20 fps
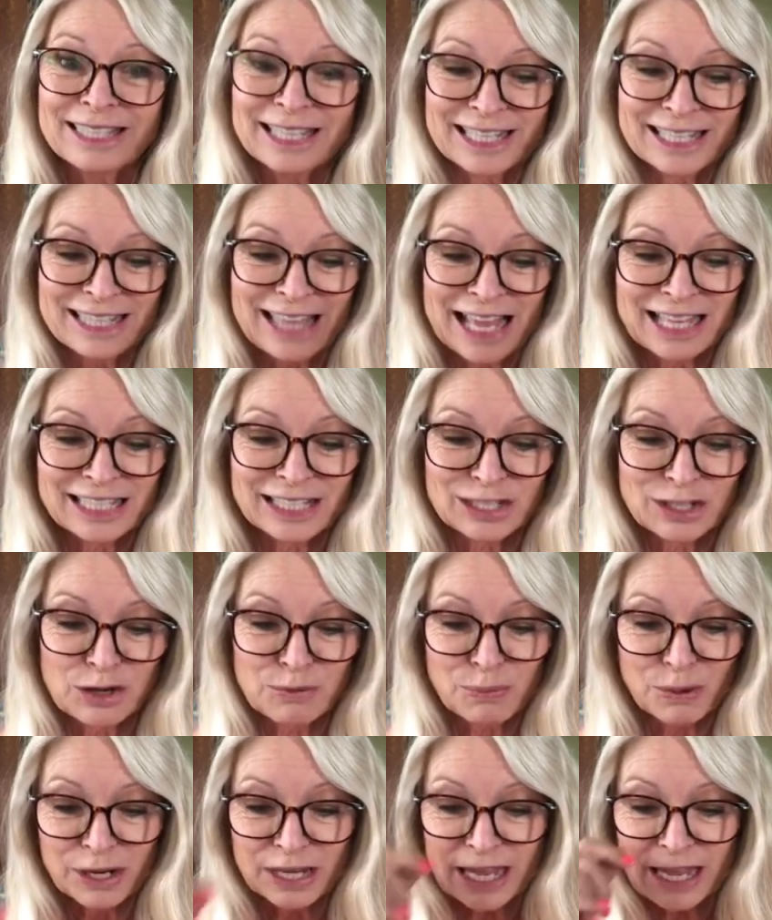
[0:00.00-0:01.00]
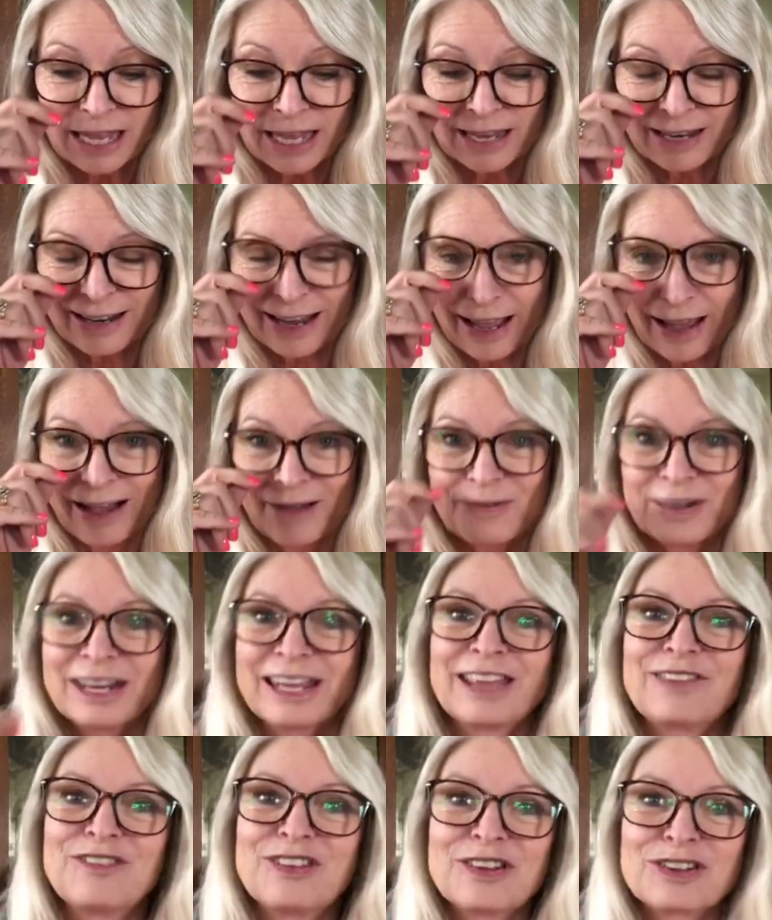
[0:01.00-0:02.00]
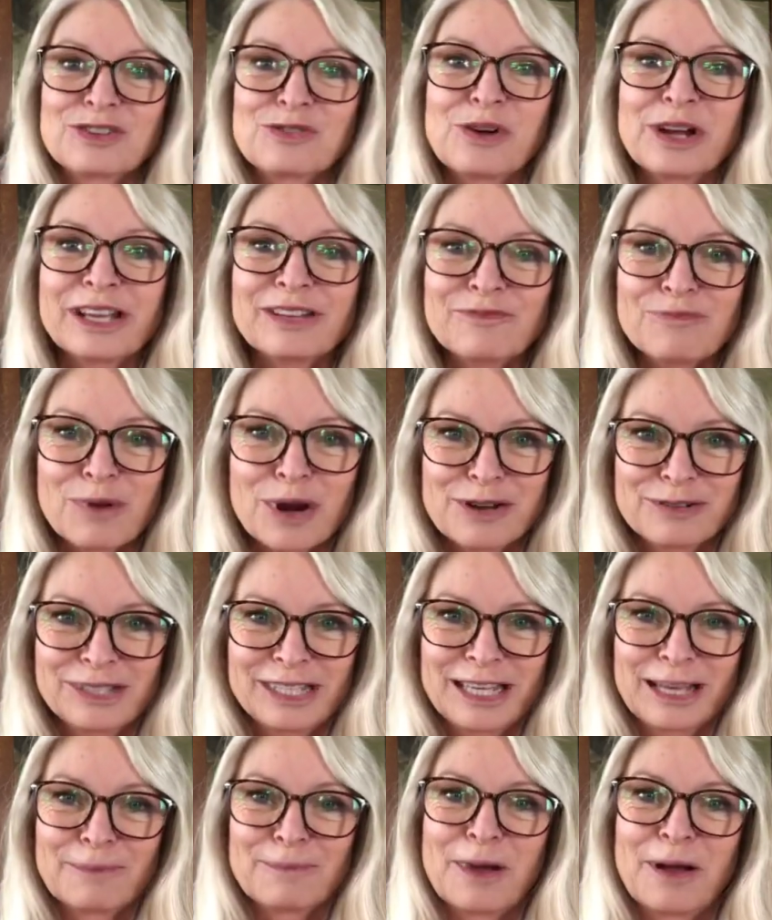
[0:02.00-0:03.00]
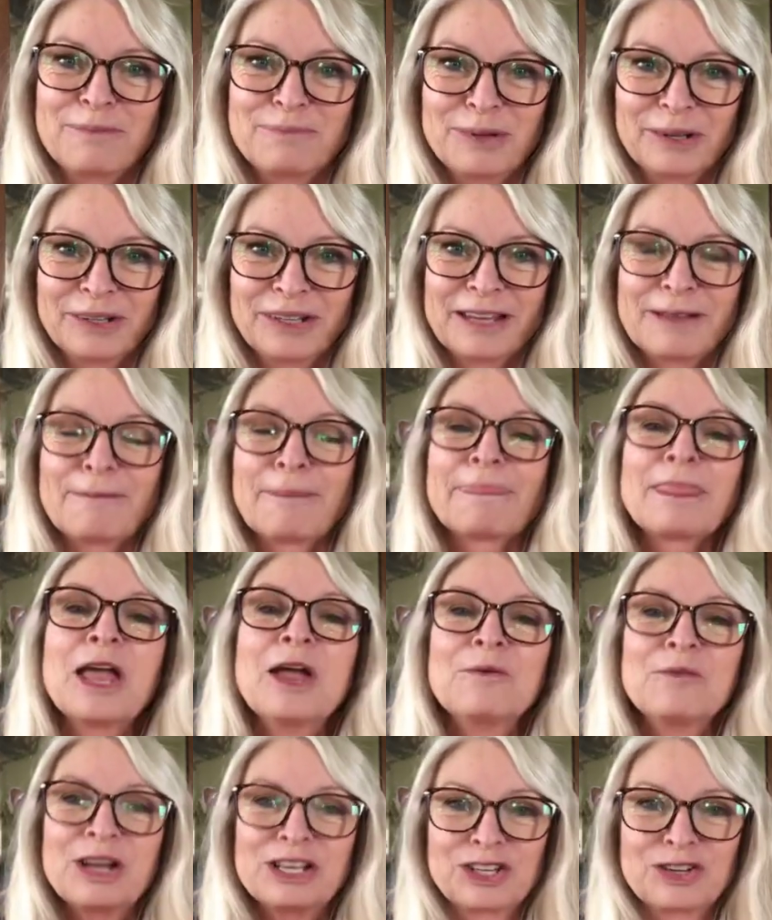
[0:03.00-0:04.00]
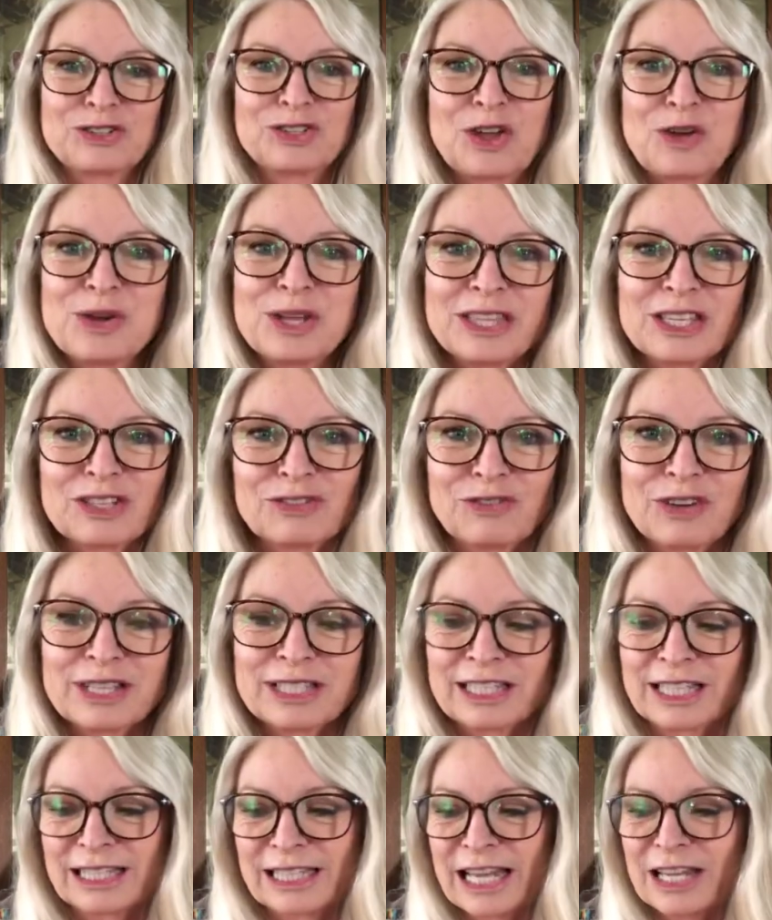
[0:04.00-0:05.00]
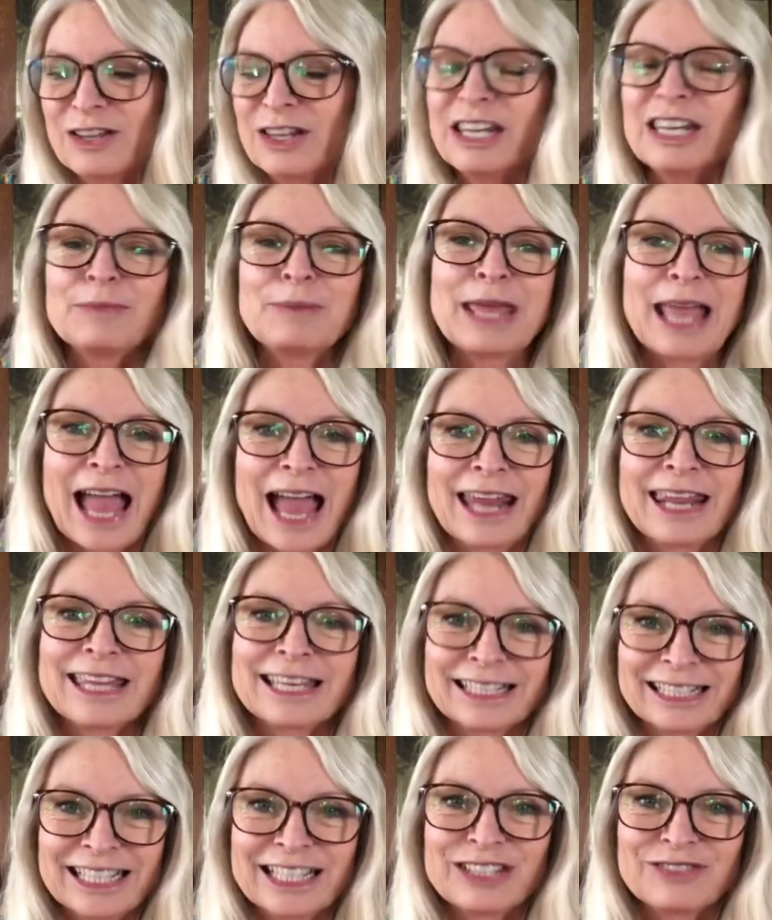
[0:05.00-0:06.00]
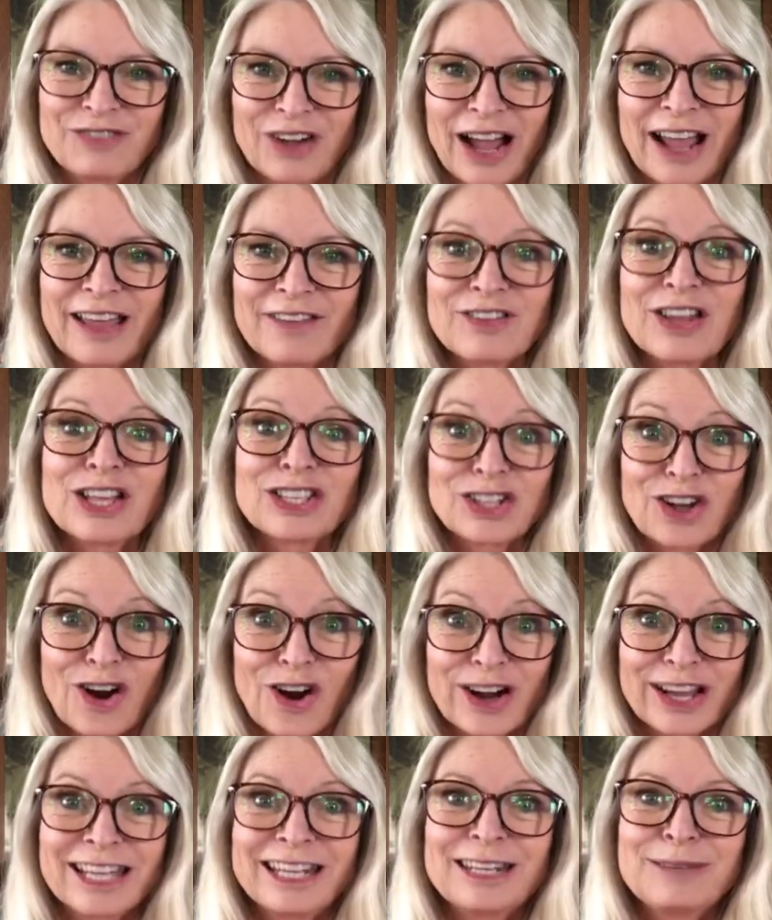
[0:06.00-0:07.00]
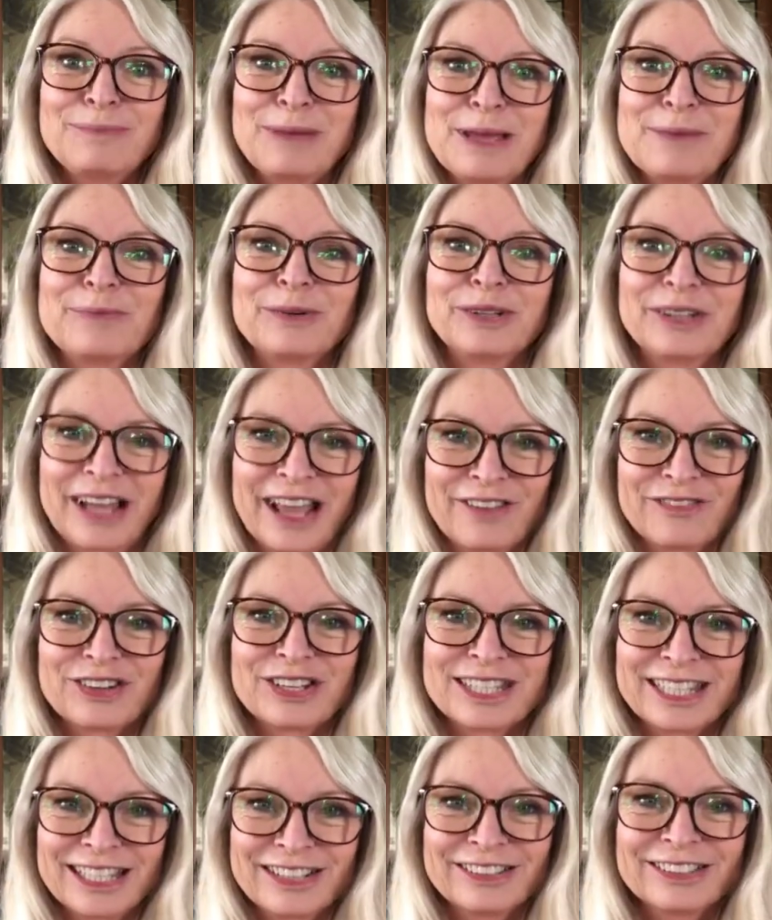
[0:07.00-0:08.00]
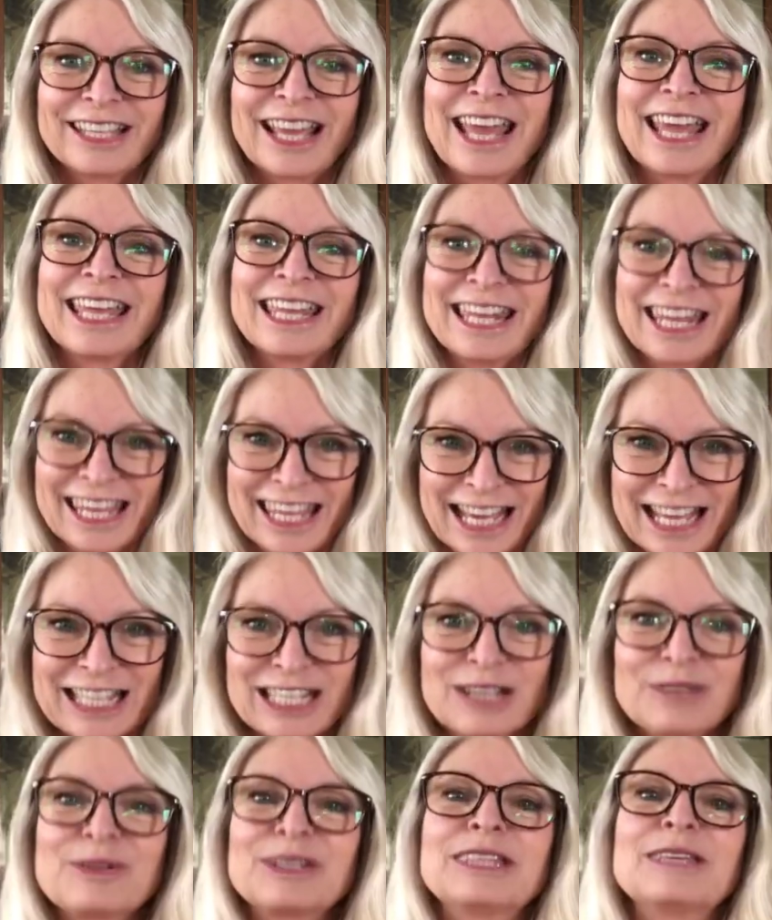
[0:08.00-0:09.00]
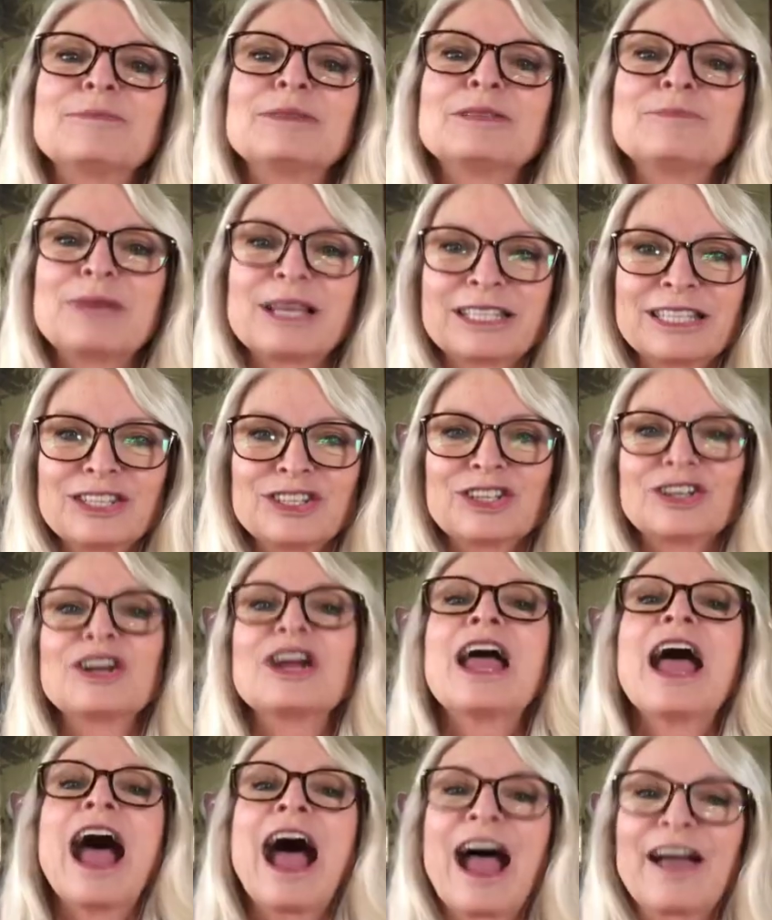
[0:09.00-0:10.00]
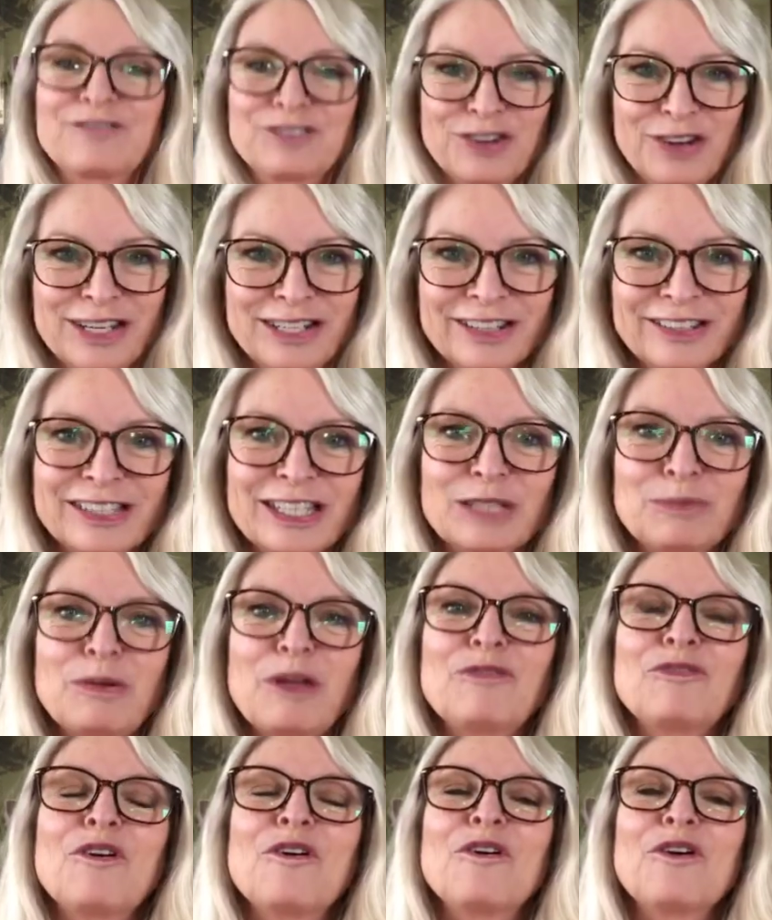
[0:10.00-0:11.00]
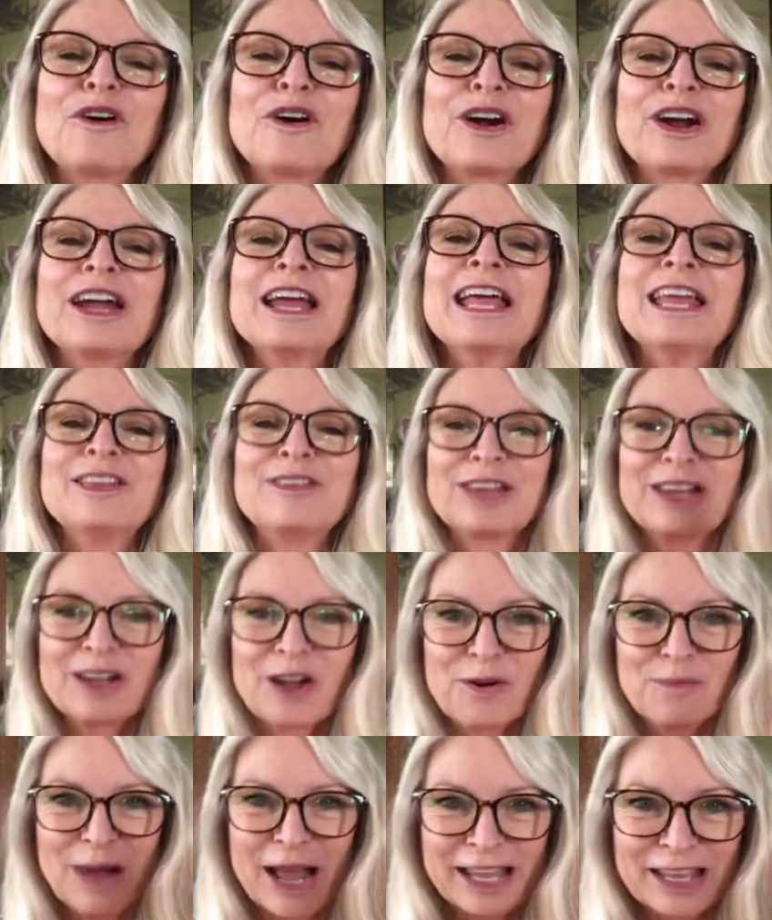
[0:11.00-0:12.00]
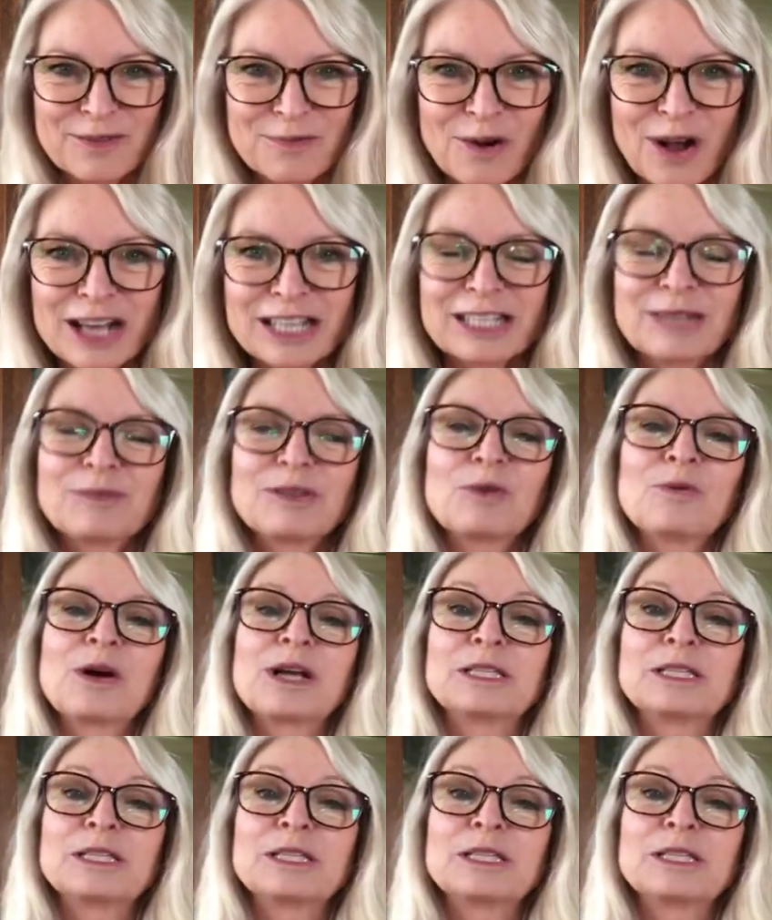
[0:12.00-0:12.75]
That's super key. Now, I'm going to give you a quick pro tip on building, as you're doing this friends list. Like, you need to be adding at least 5 targeted people every single day and engaging with them in Messenger. I've trained on this before. You can go back and watch some of the ones.